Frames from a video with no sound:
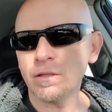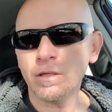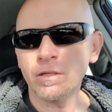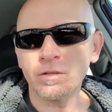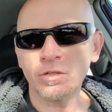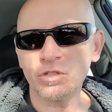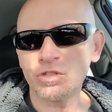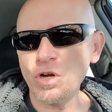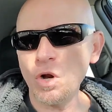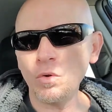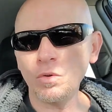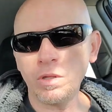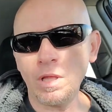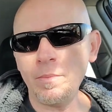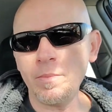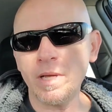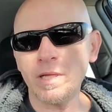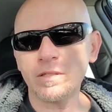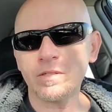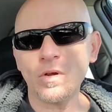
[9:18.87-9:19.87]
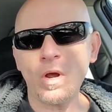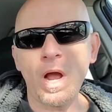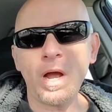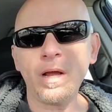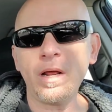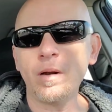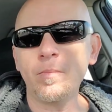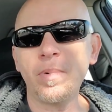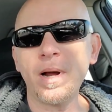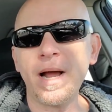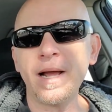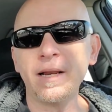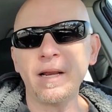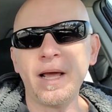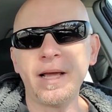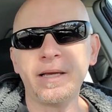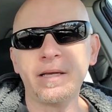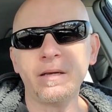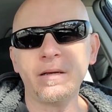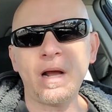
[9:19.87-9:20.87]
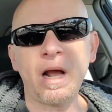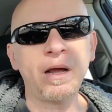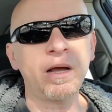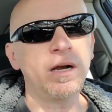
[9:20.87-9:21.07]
There's no limit. So I'm going to buy I'm